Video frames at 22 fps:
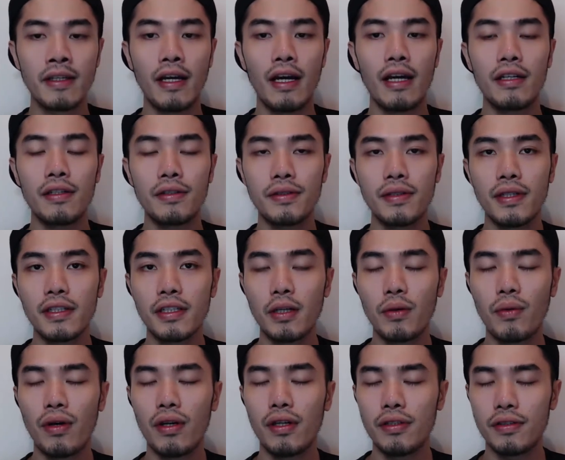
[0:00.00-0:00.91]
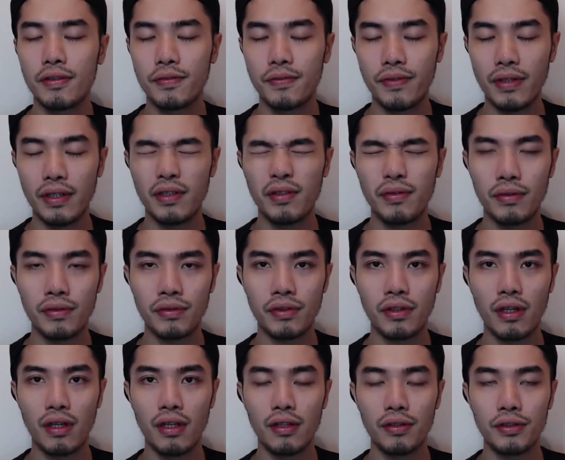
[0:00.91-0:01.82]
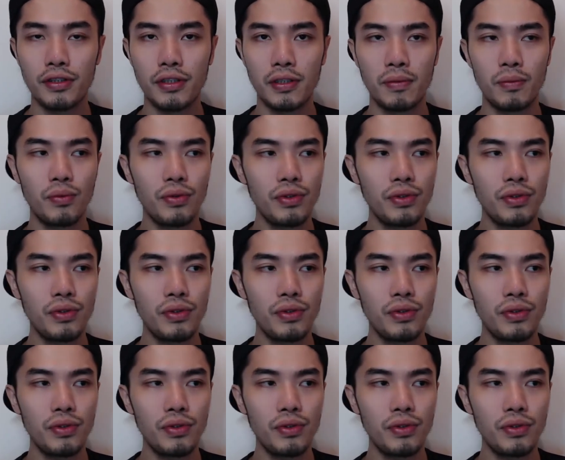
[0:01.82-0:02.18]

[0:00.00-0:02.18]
And the second one is federal scholarship,